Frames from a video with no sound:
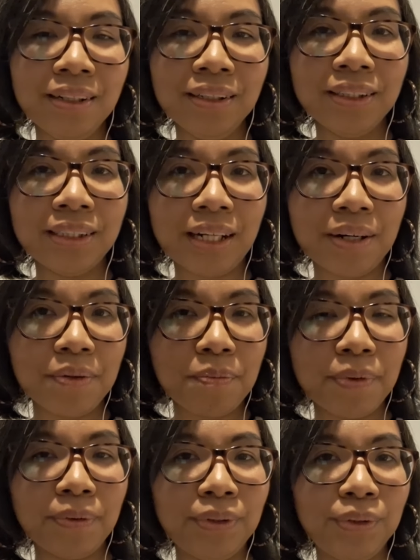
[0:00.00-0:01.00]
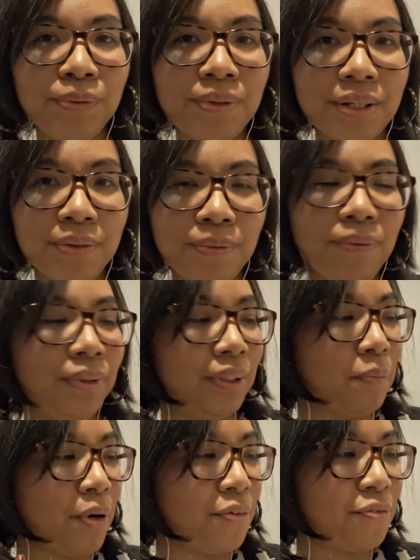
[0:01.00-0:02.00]
sound more soutenu,
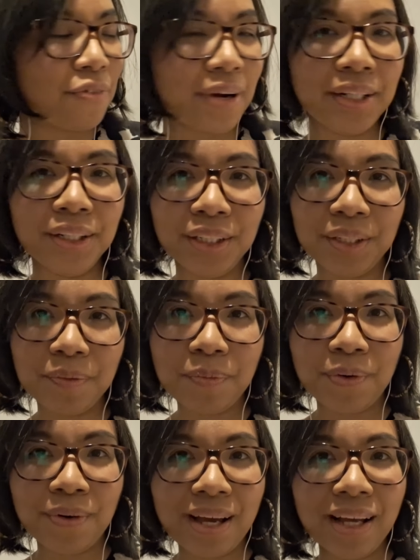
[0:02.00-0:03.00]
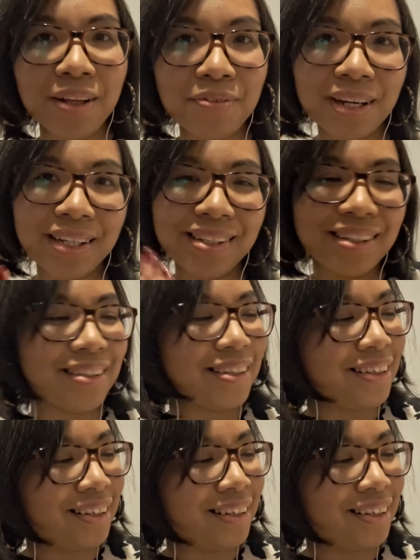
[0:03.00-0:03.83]
more French, more elevated.